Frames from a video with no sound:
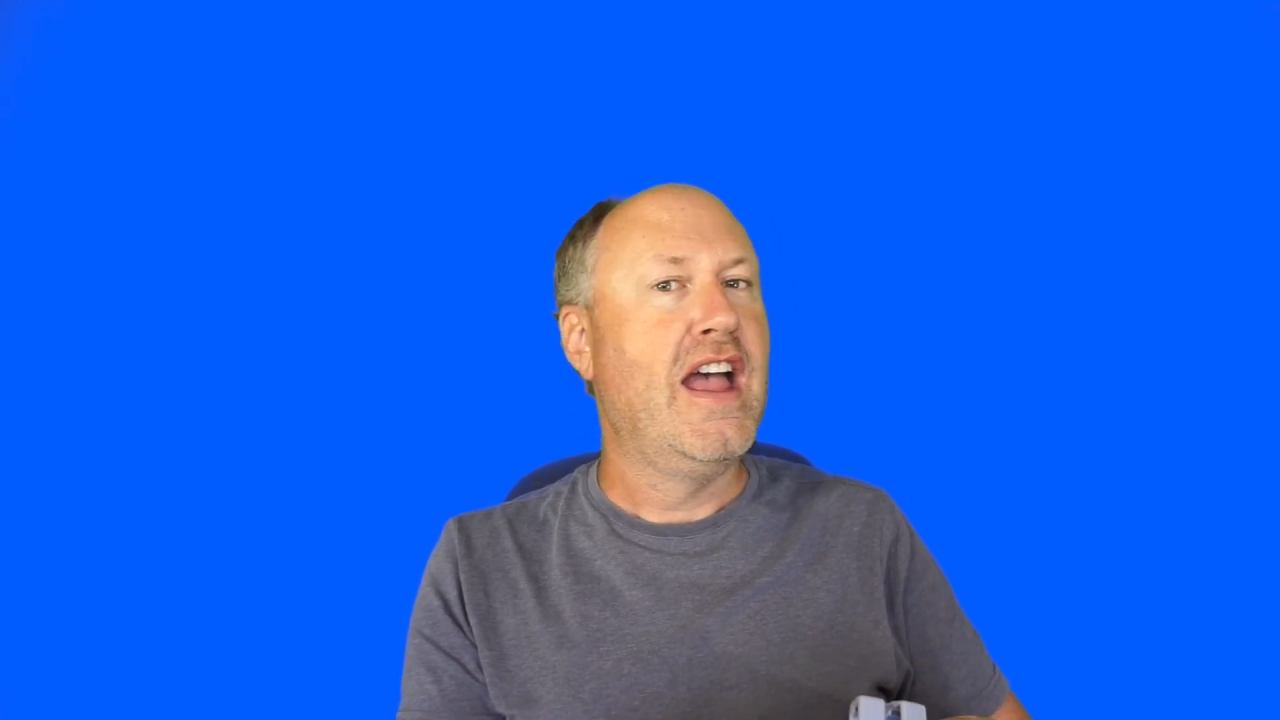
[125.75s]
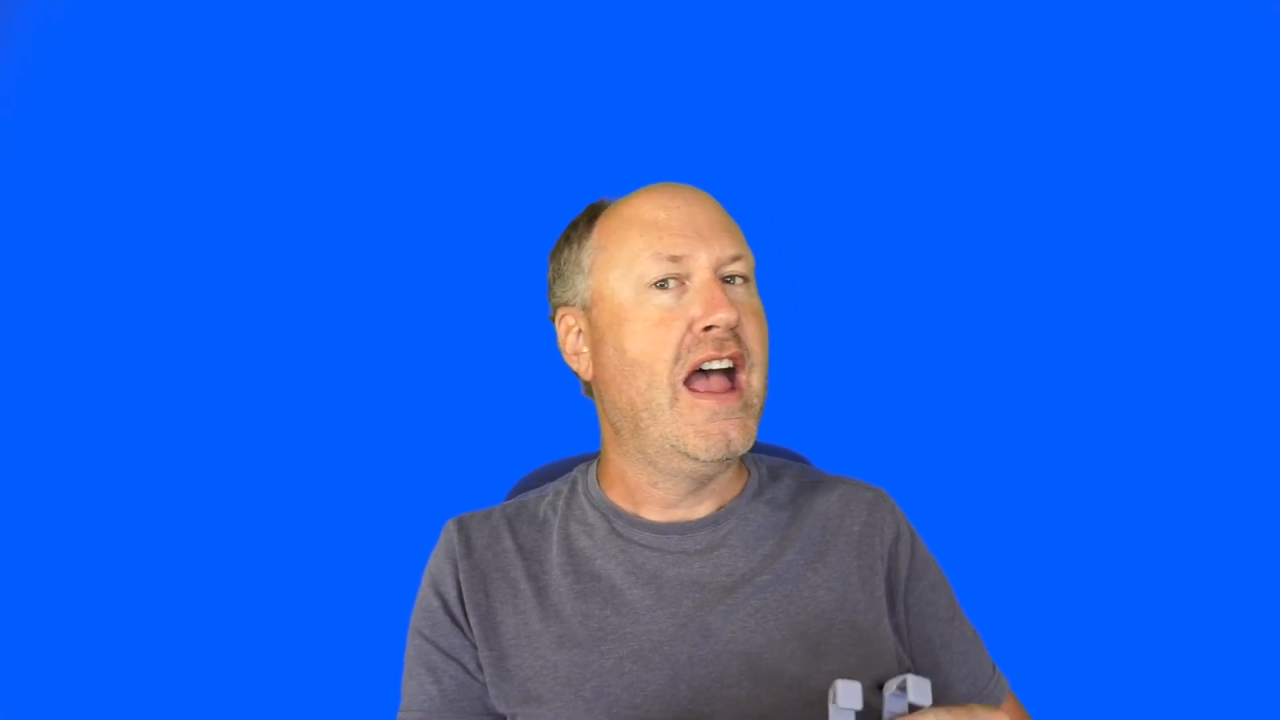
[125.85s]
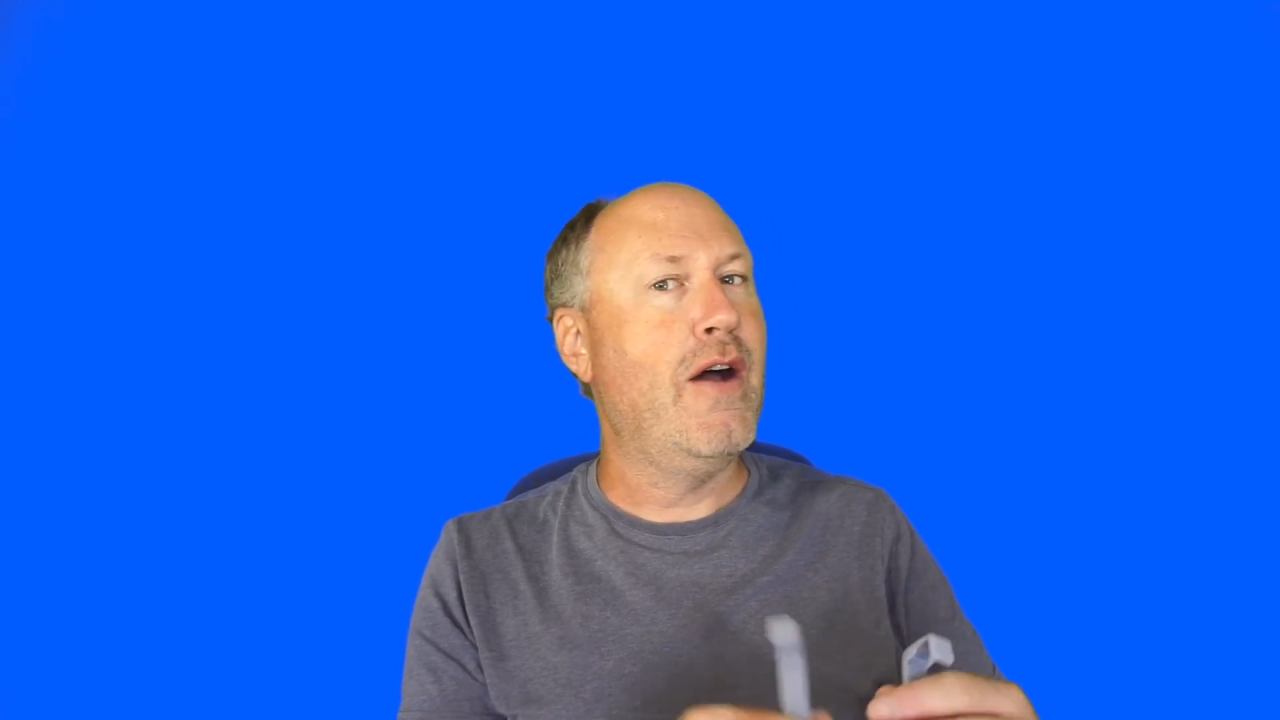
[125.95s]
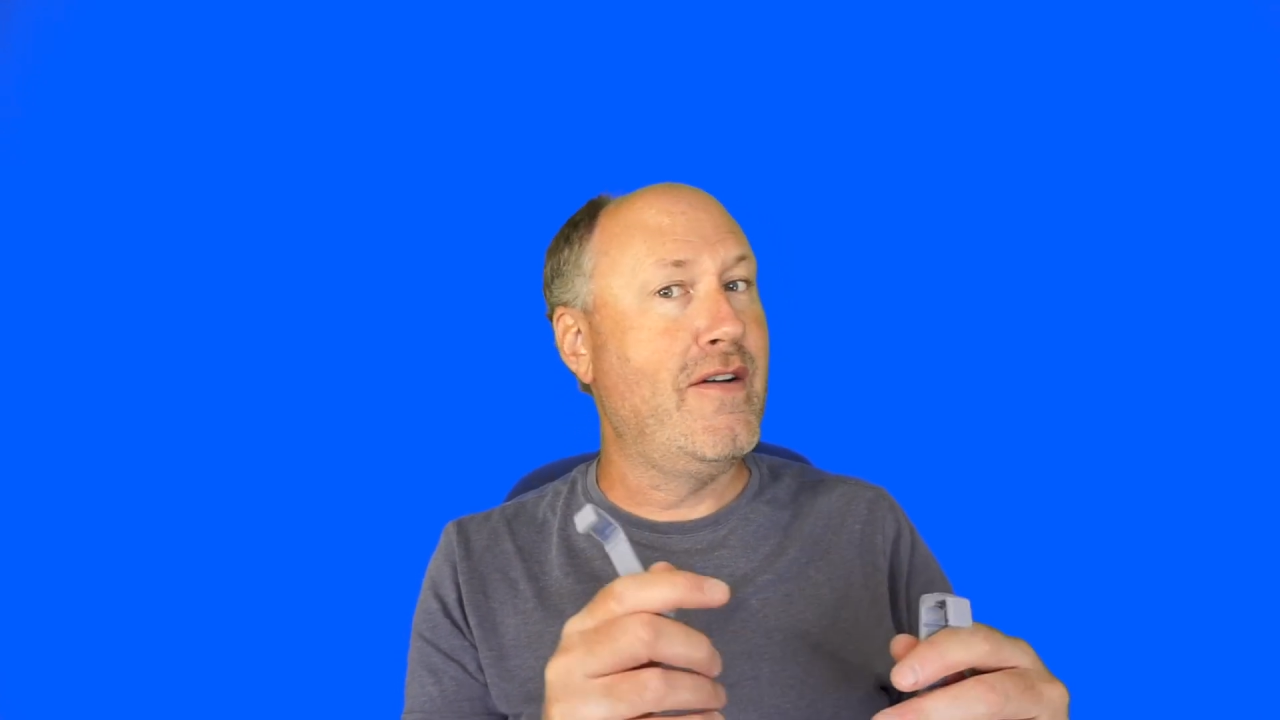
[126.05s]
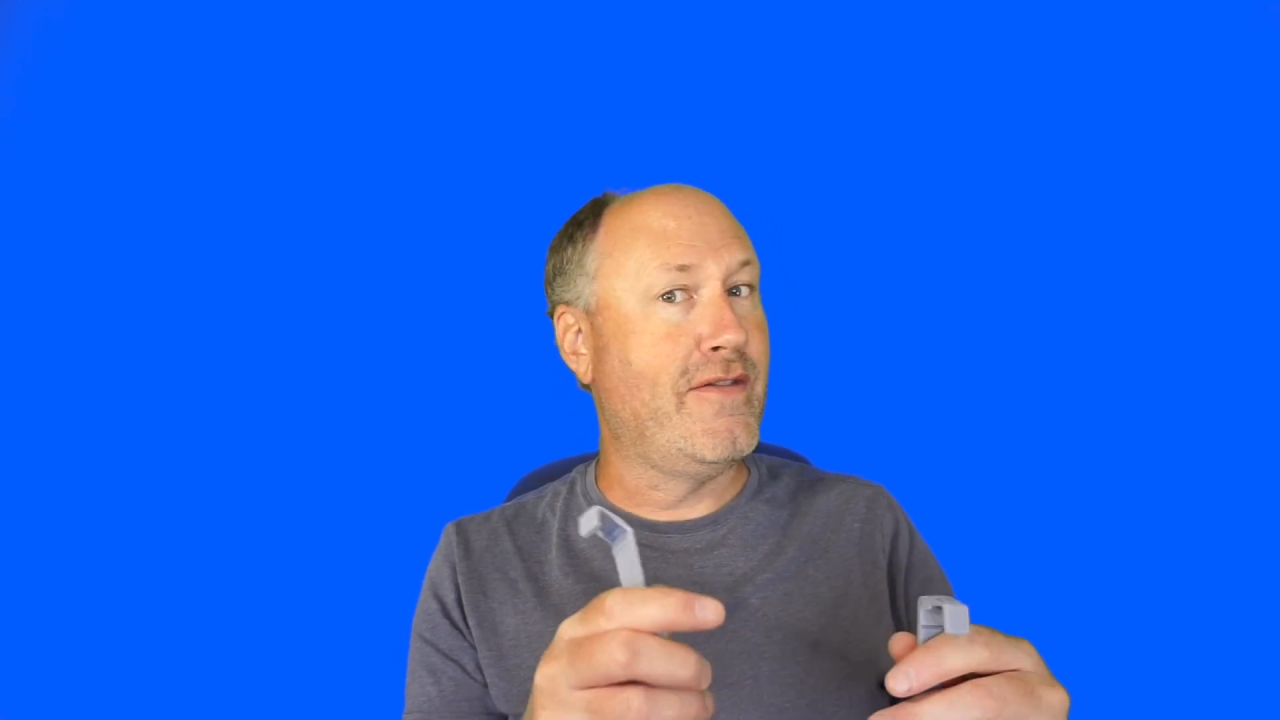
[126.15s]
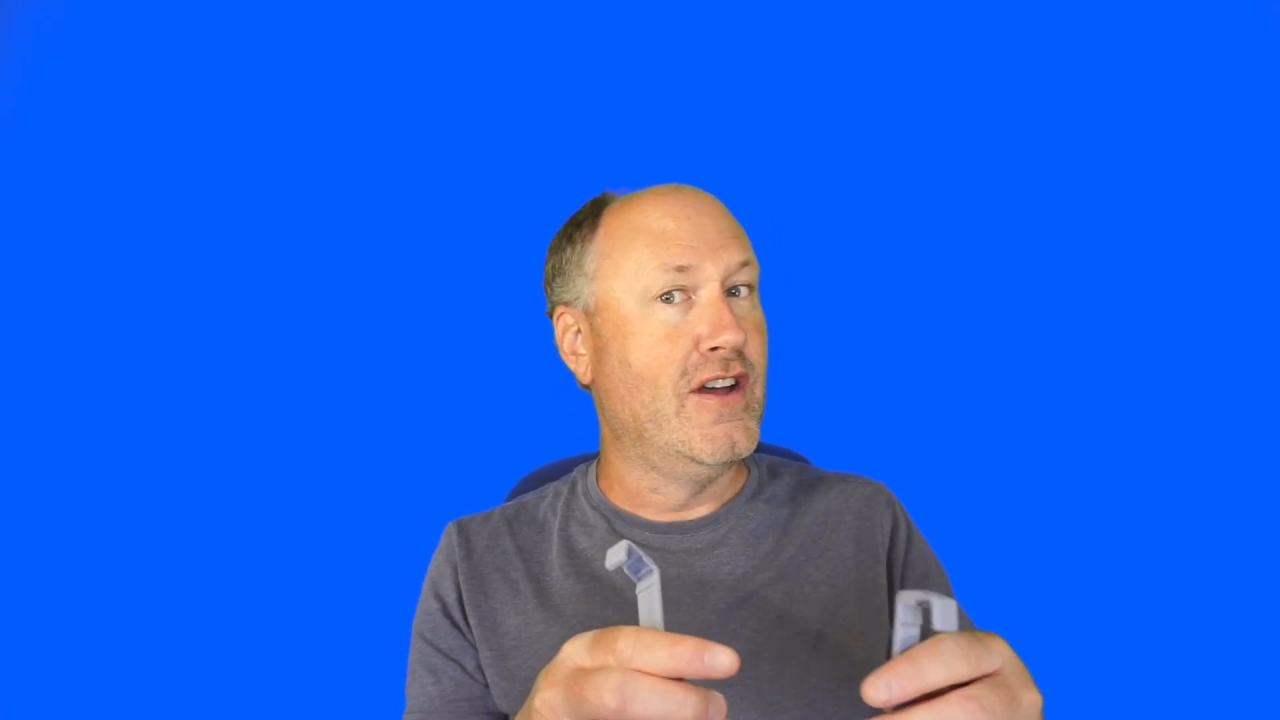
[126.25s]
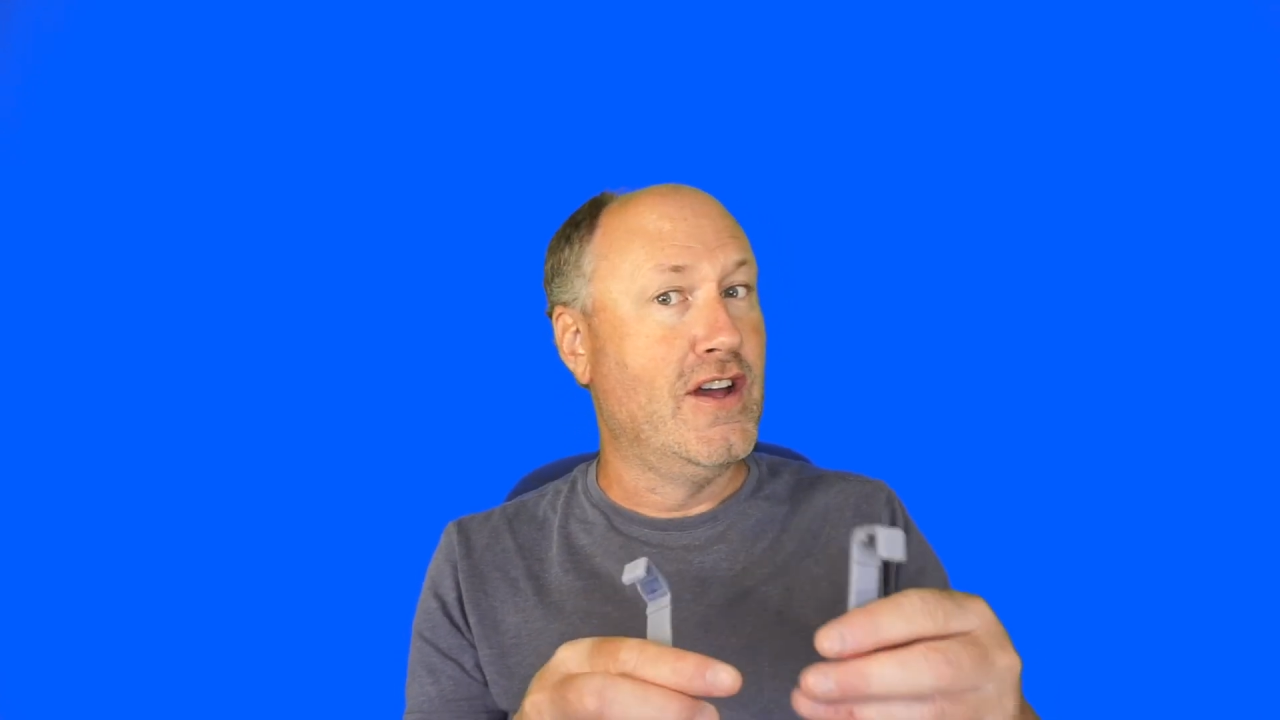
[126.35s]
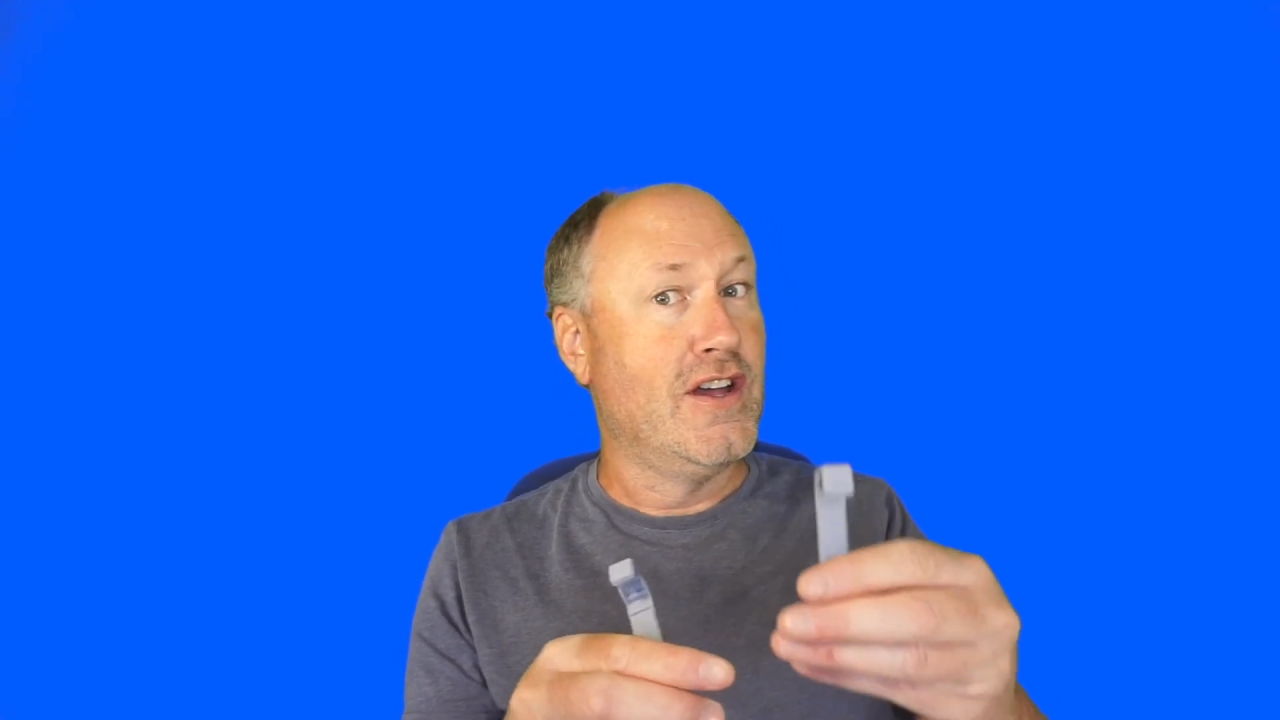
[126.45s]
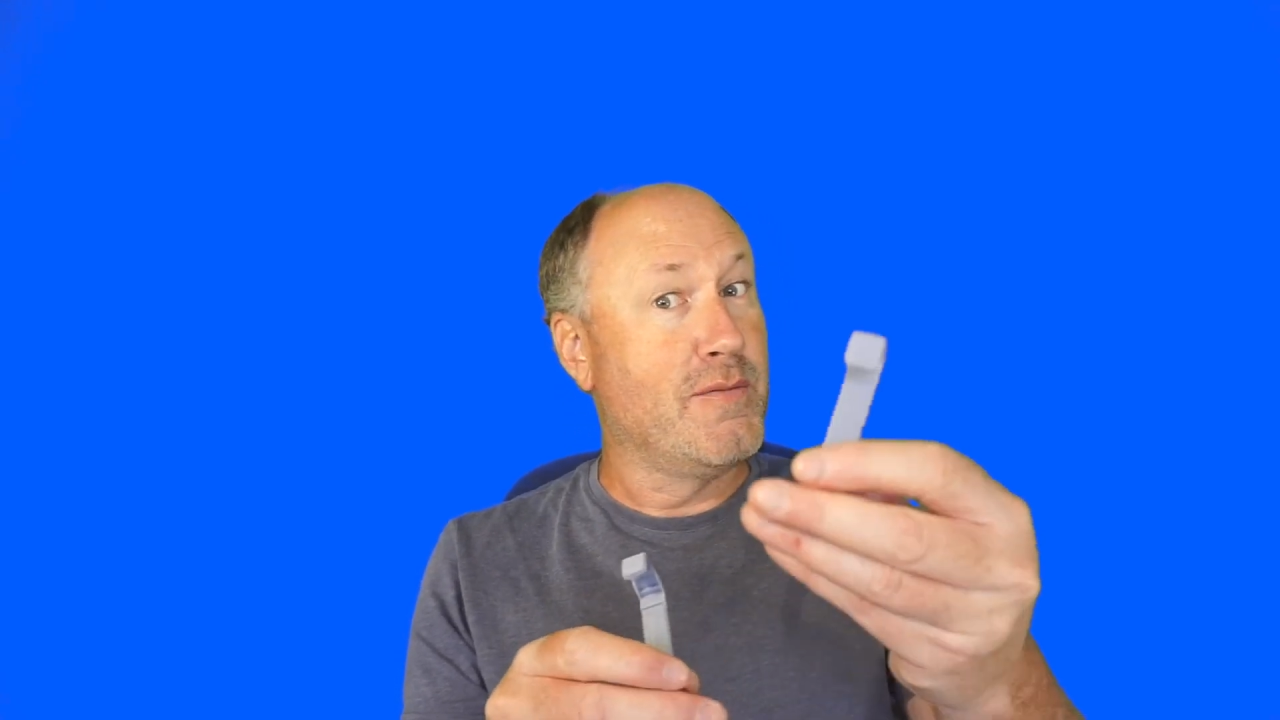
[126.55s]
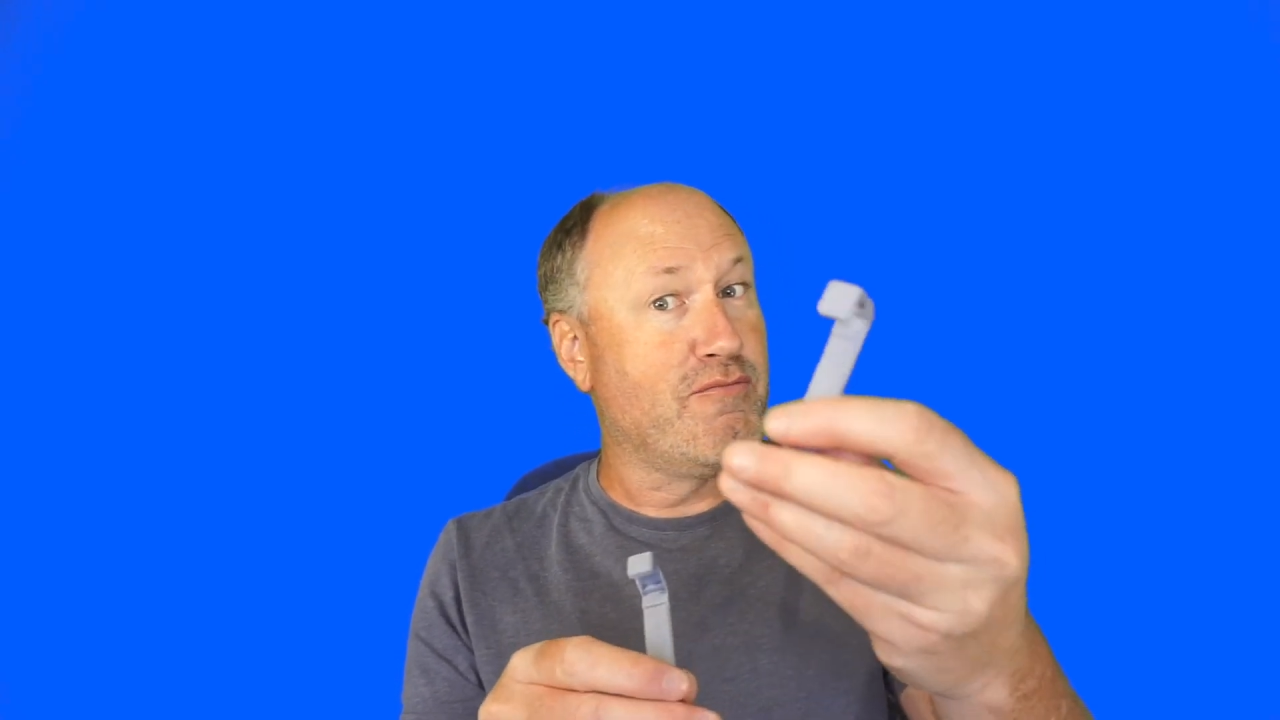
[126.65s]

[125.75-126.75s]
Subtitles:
However, the